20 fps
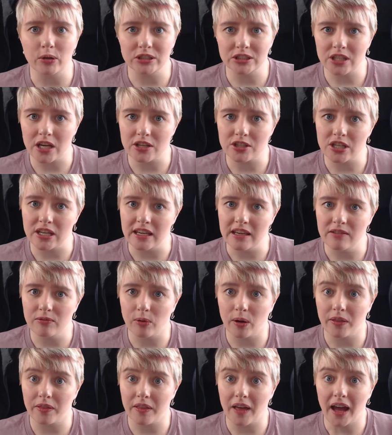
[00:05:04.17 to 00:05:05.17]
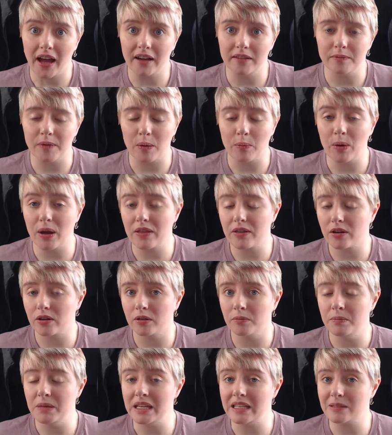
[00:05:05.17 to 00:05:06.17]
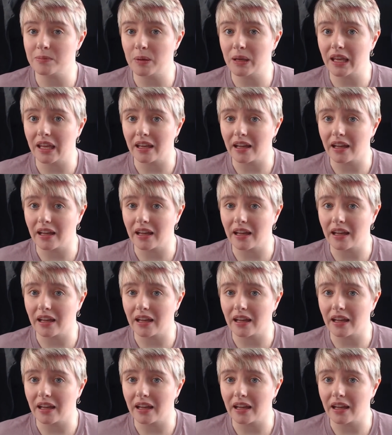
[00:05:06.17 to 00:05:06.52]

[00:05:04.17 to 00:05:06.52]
to achieve with that and whether me speaking